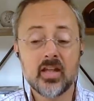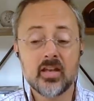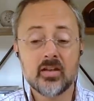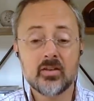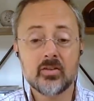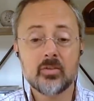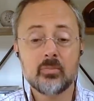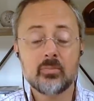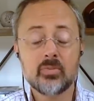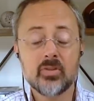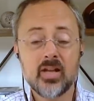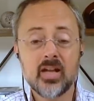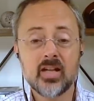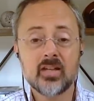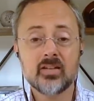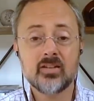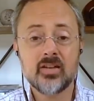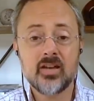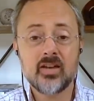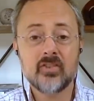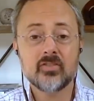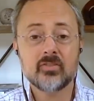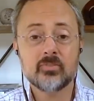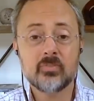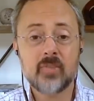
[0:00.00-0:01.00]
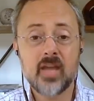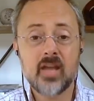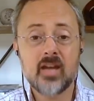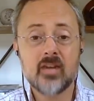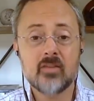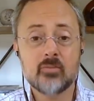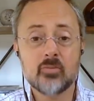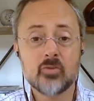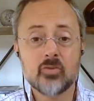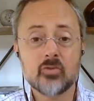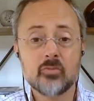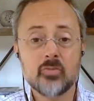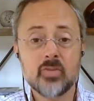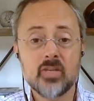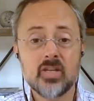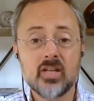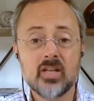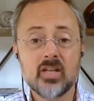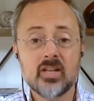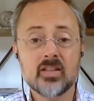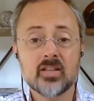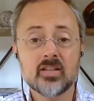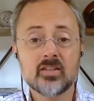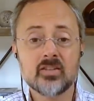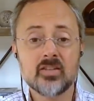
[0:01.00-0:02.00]
then the Black Lives Matter
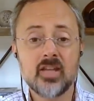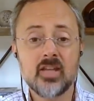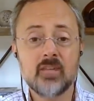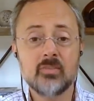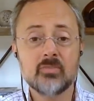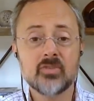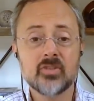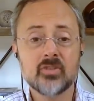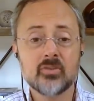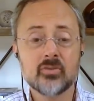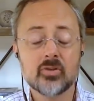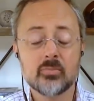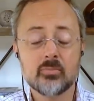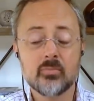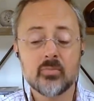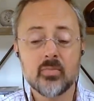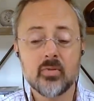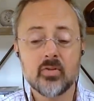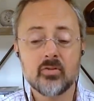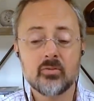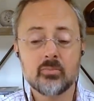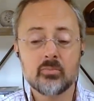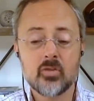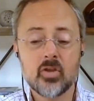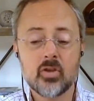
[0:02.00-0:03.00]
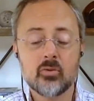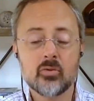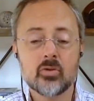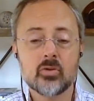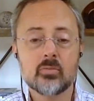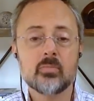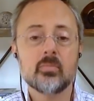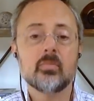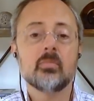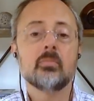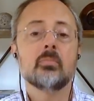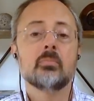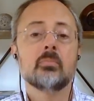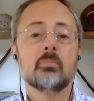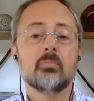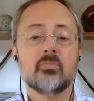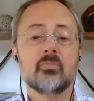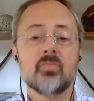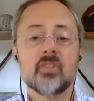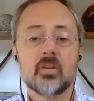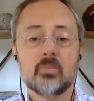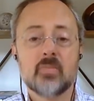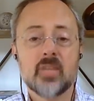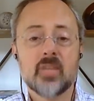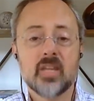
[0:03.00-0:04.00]
movement and the claims they were they were
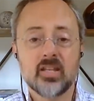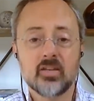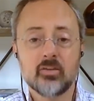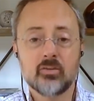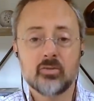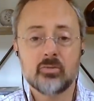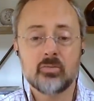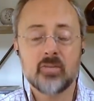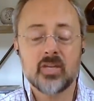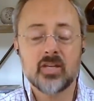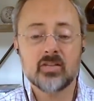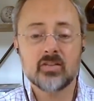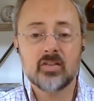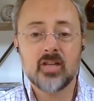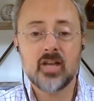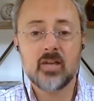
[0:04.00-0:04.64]
they're making